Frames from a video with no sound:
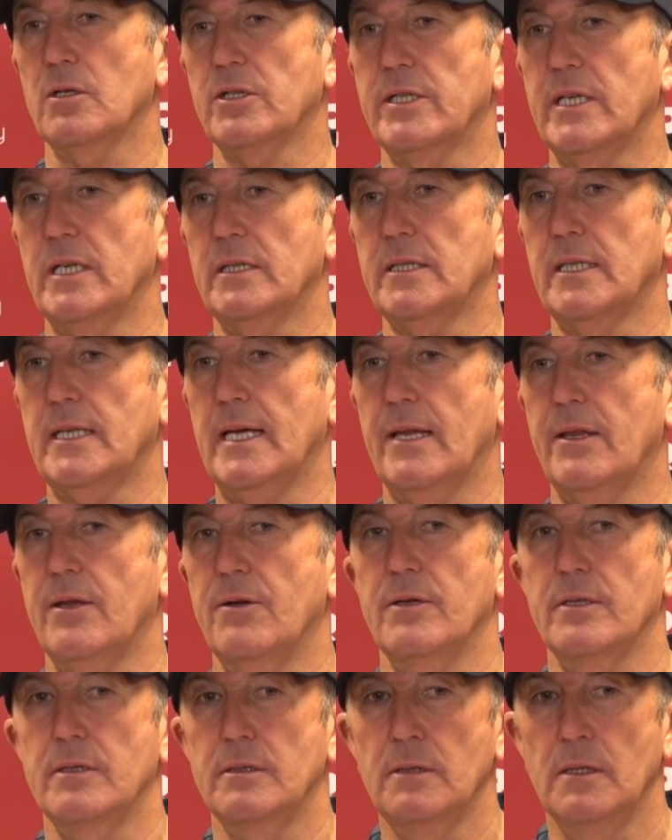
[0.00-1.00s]
to stick together.
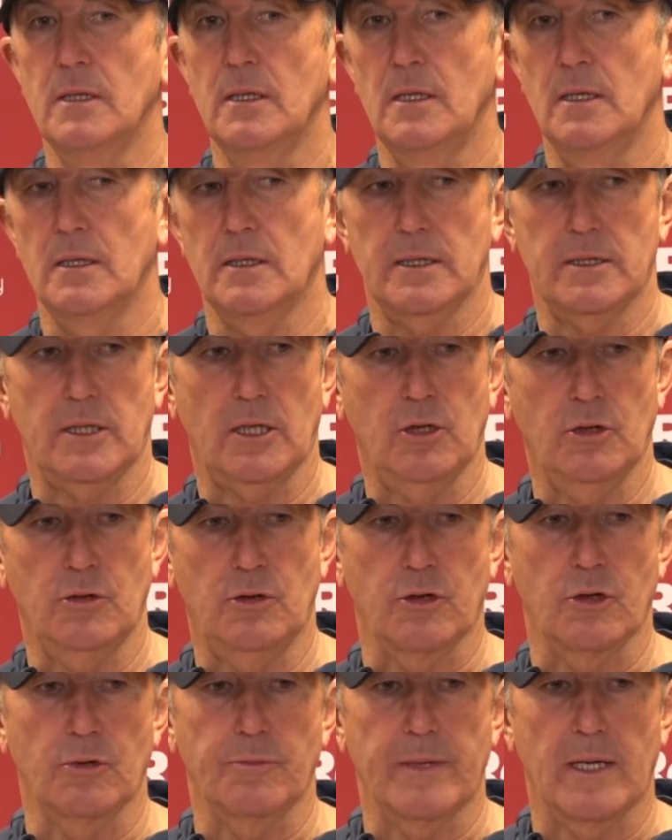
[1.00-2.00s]
And there's a good
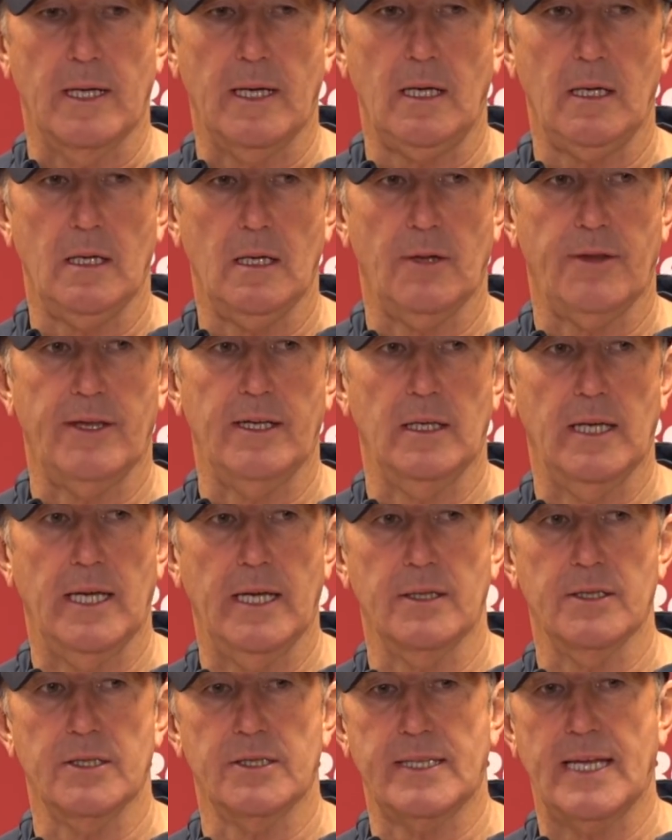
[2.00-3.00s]
group there. I think they
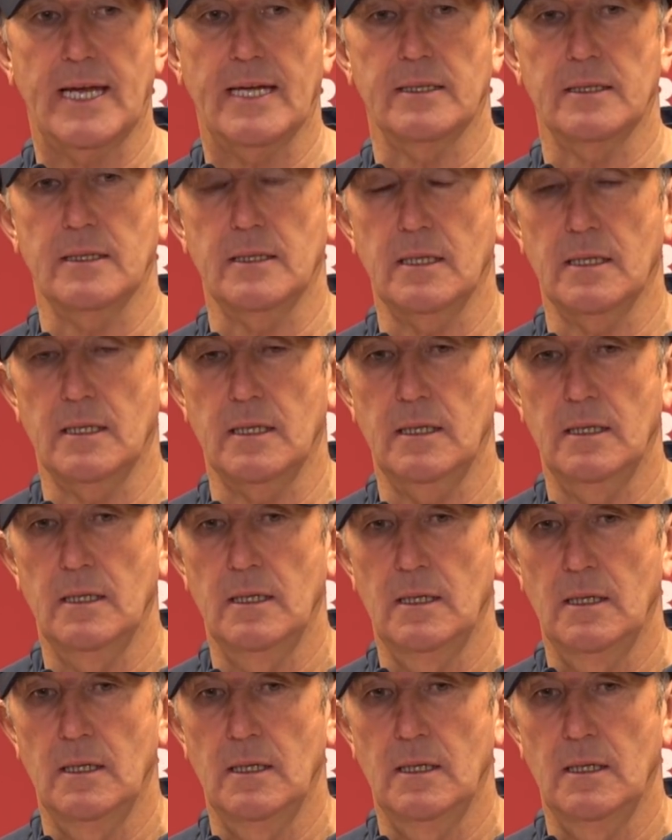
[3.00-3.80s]
understand, the